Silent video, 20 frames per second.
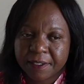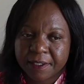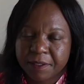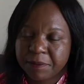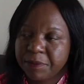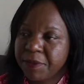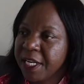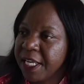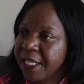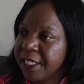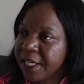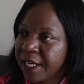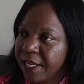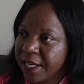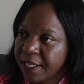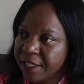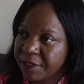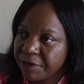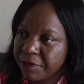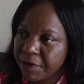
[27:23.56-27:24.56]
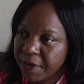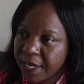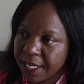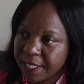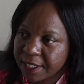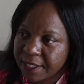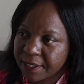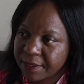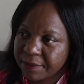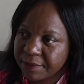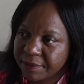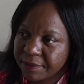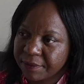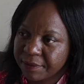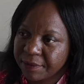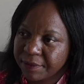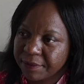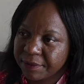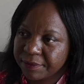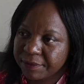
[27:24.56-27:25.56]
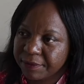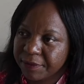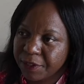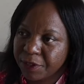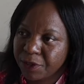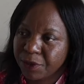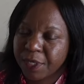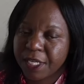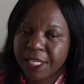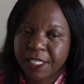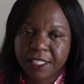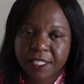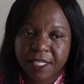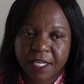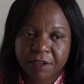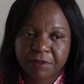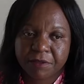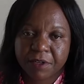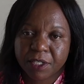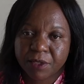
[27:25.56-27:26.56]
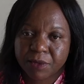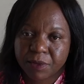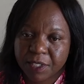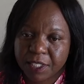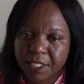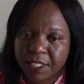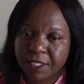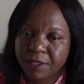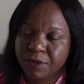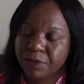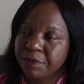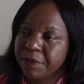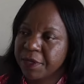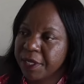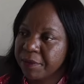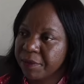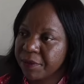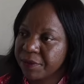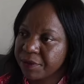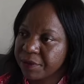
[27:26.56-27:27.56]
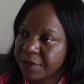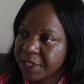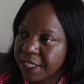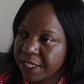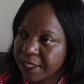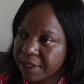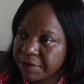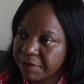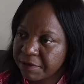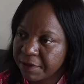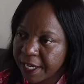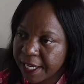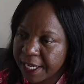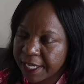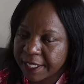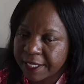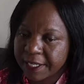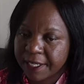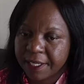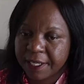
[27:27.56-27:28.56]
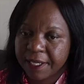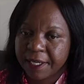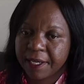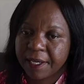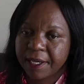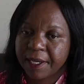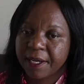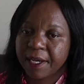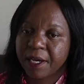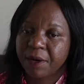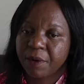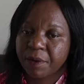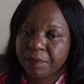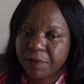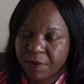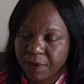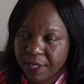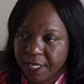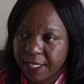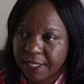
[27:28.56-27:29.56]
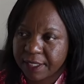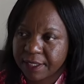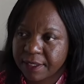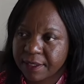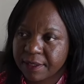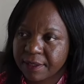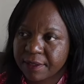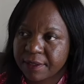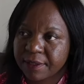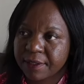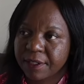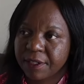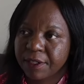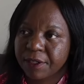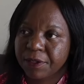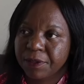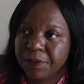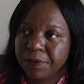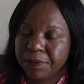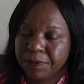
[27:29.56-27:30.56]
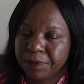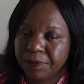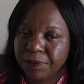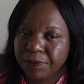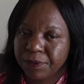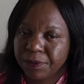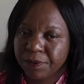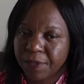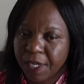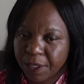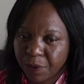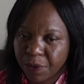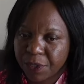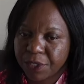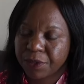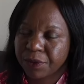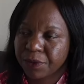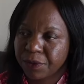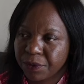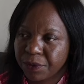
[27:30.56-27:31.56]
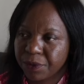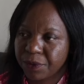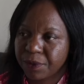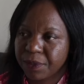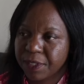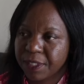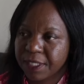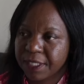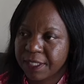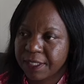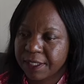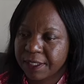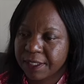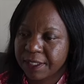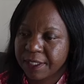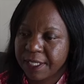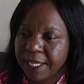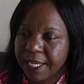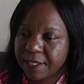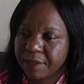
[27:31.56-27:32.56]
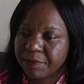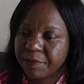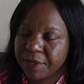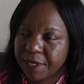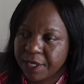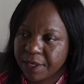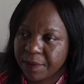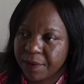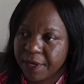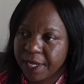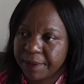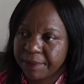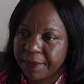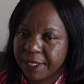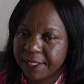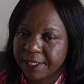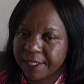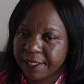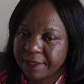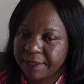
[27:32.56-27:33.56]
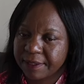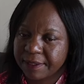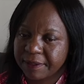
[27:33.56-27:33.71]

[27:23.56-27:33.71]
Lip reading: It's been a challenge for us to get enough resources to be able to certify our products according to those export requirements.